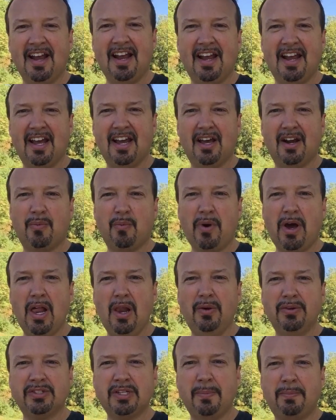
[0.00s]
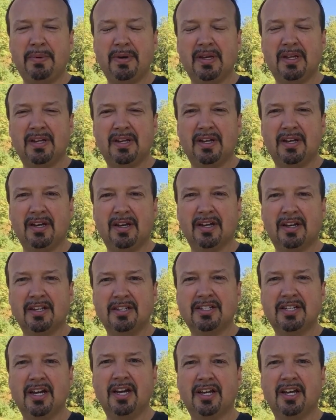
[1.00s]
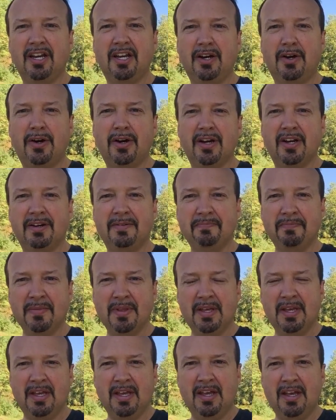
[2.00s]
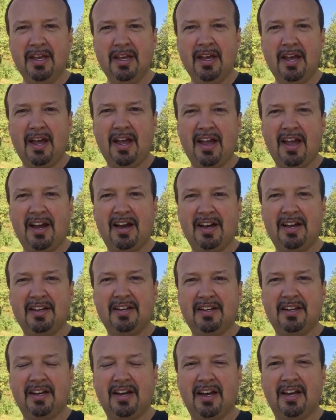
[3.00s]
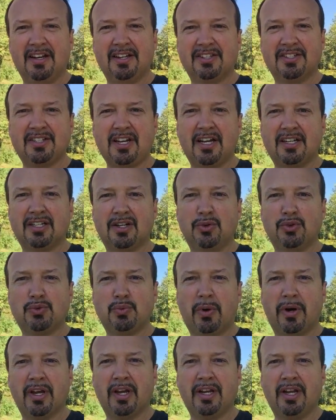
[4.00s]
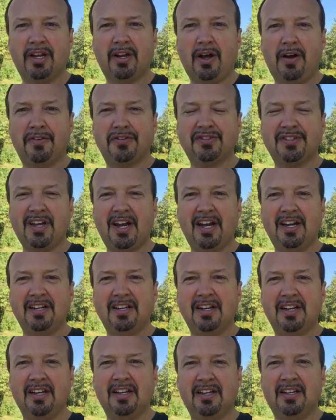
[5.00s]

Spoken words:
And while I was up in the Kentucky area, and at a site that I was working at off-site,